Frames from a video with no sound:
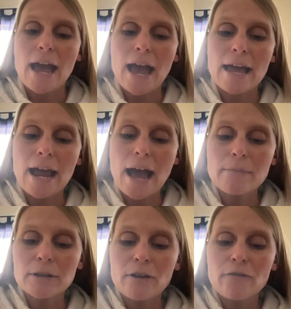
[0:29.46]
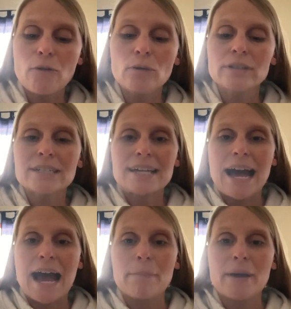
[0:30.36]
and I'm going to fold the
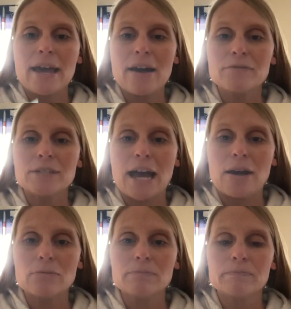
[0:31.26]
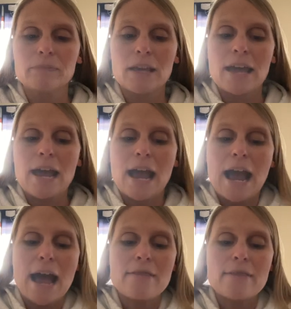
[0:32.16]
top half down.
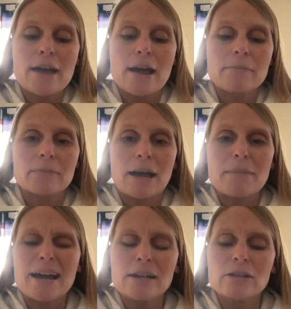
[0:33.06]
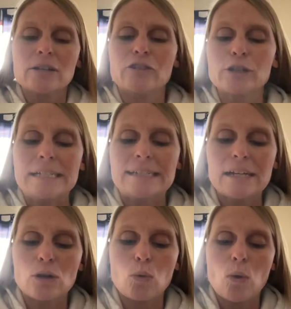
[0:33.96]
And then I'm not going to crease
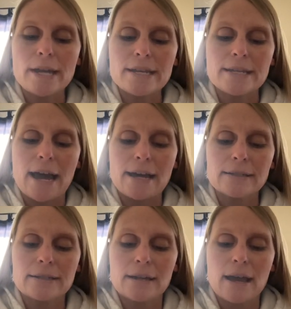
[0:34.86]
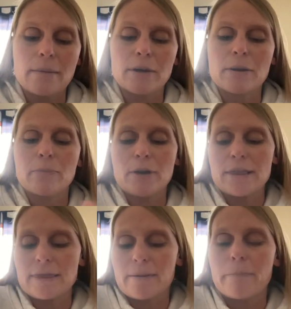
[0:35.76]
it quite yet. I'm going to
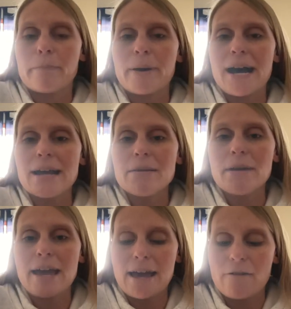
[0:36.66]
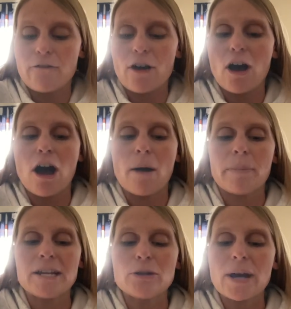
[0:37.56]
bring the bottom half
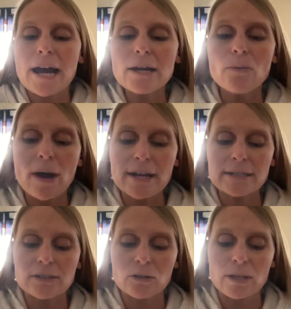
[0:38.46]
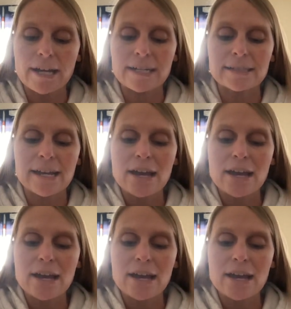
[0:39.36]
up, and you kind of want it so that it's